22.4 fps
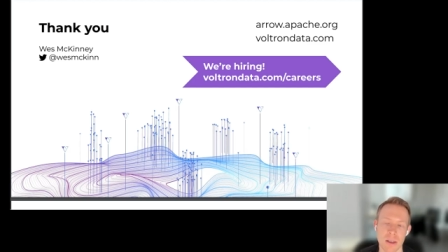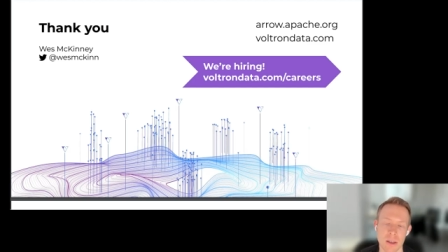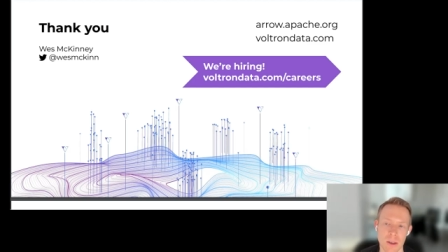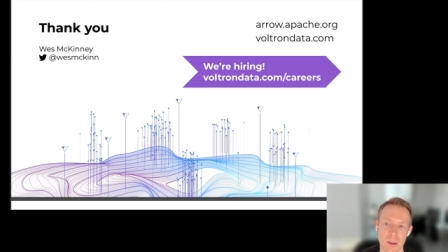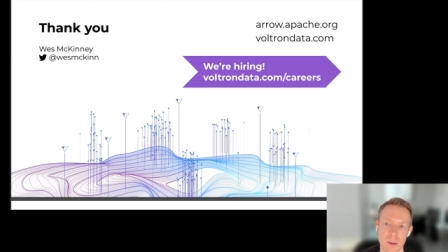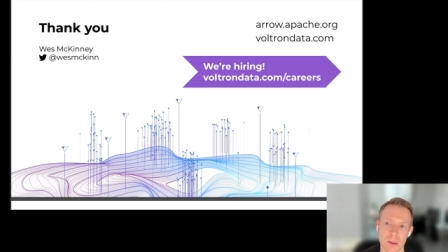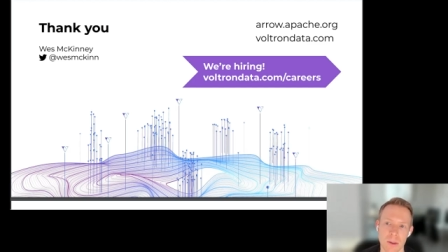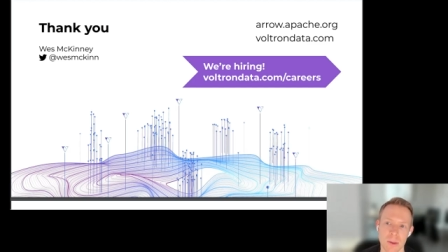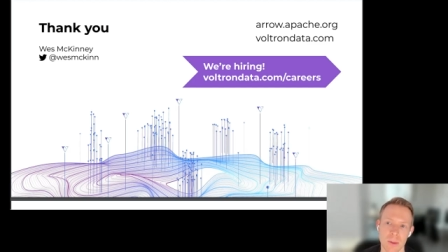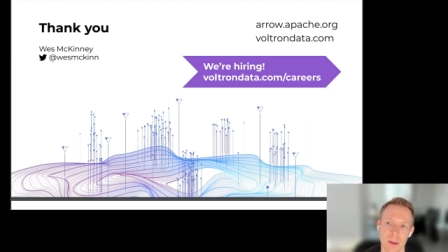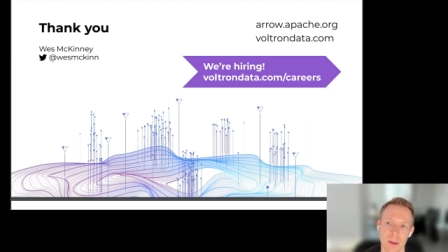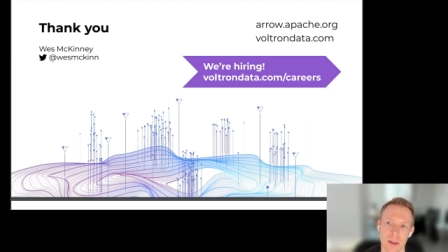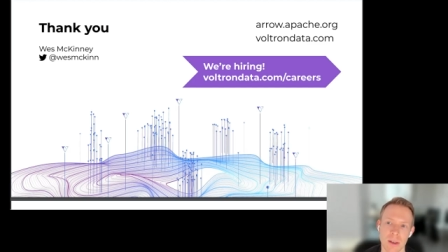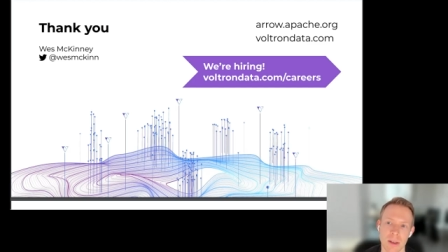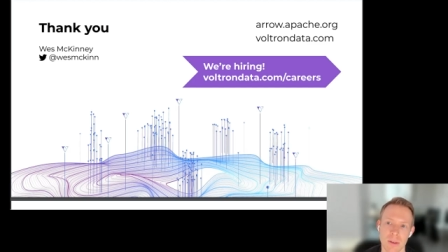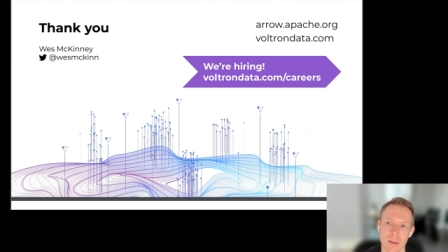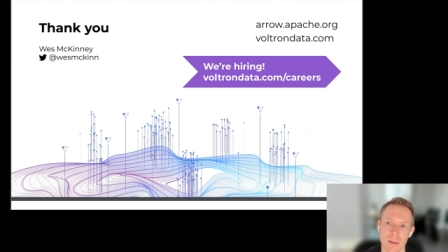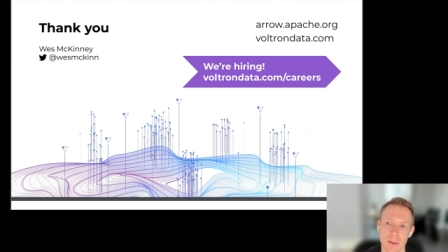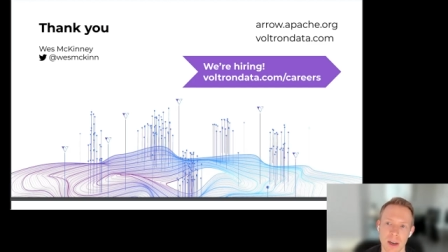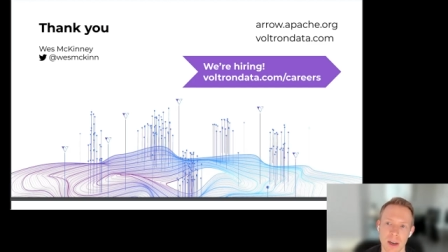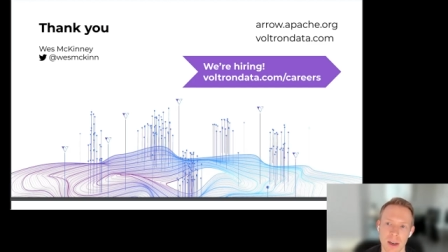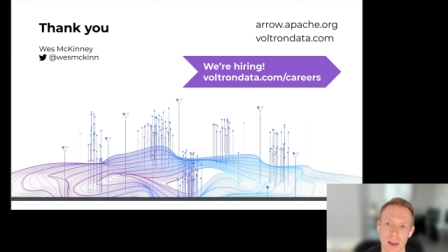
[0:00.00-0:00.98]
so
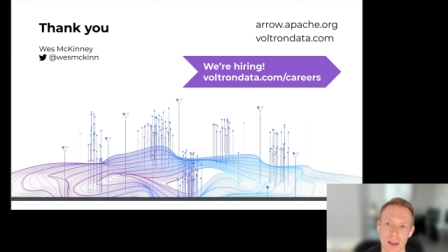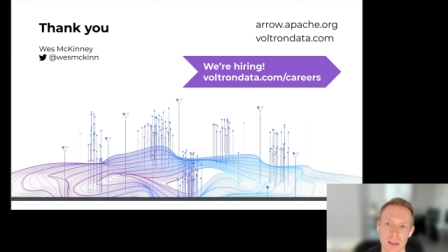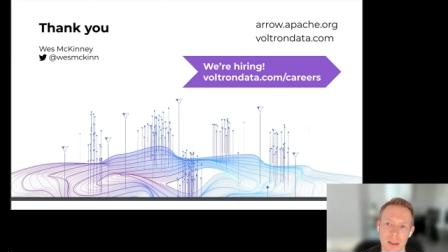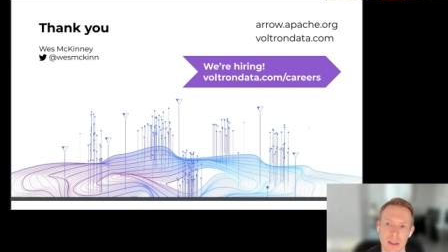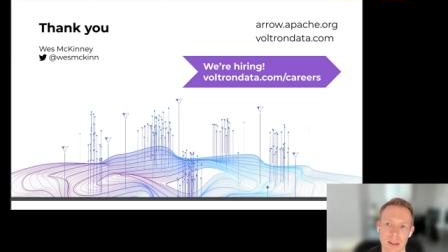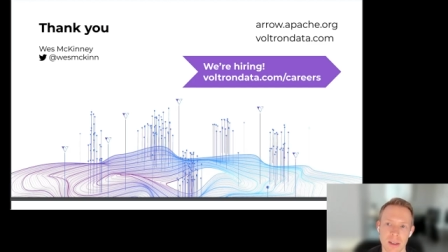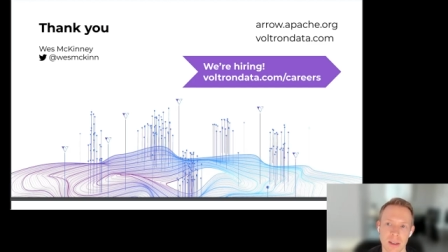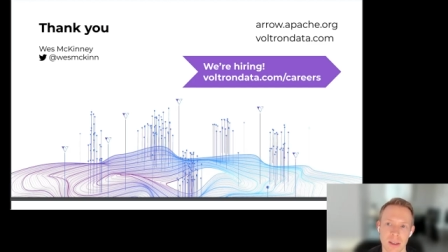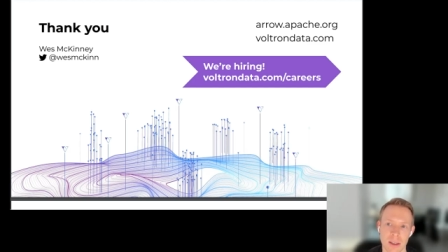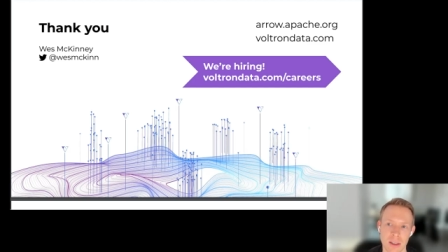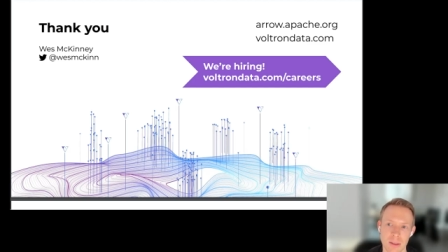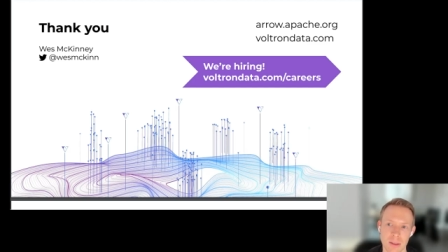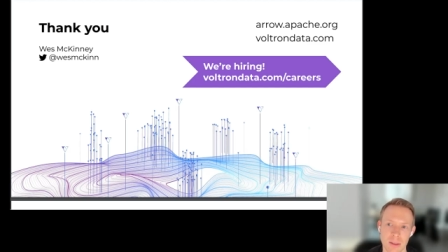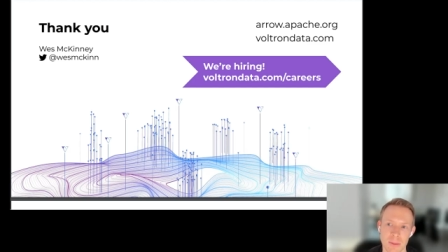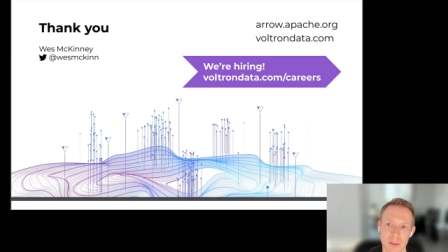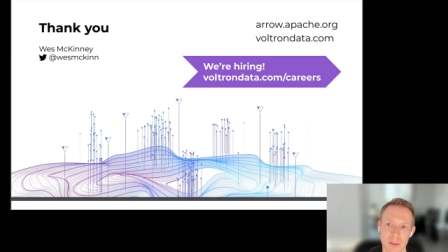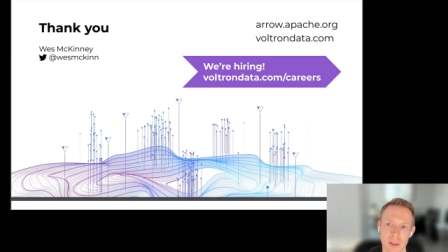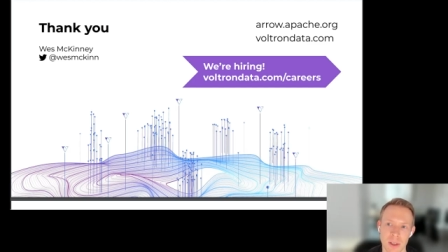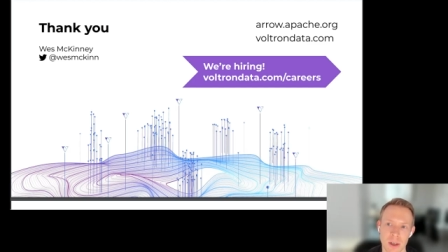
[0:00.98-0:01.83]
we we've got um,